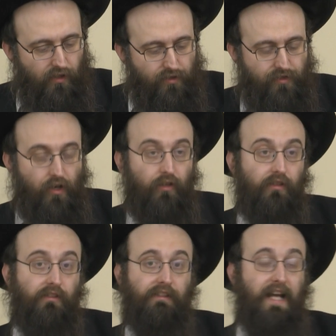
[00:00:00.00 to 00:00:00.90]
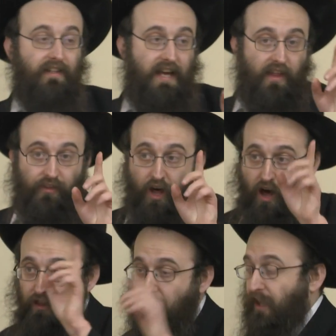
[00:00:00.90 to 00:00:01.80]
So,
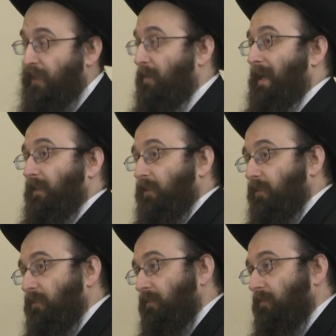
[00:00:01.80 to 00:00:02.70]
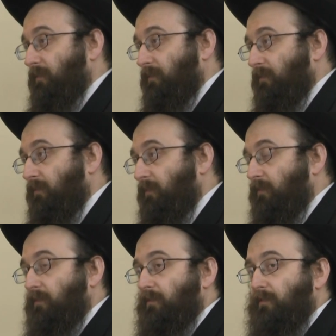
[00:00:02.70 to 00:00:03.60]
another thing about Yichud,
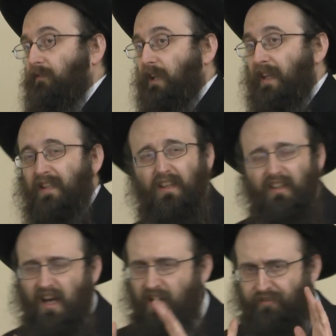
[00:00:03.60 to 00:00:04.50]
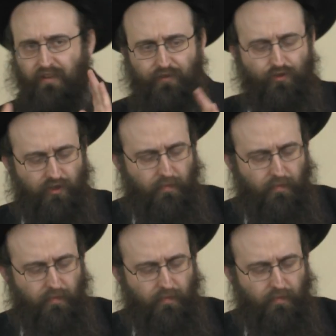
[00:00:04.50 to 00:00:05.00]
and there's a lot of confusion